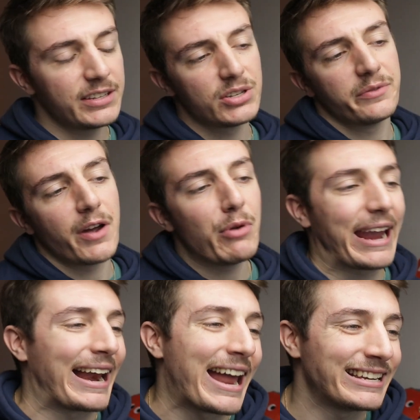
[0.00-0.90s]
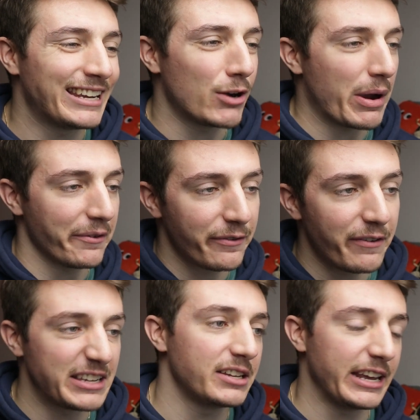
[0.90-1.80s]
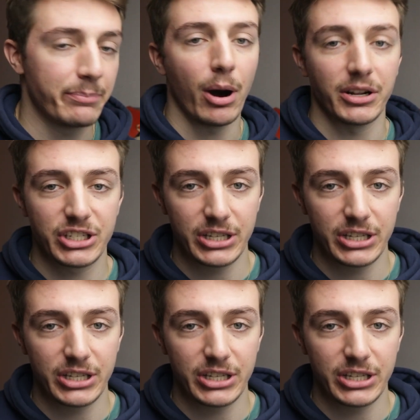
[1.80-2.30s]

this is a very classic way of fastening parts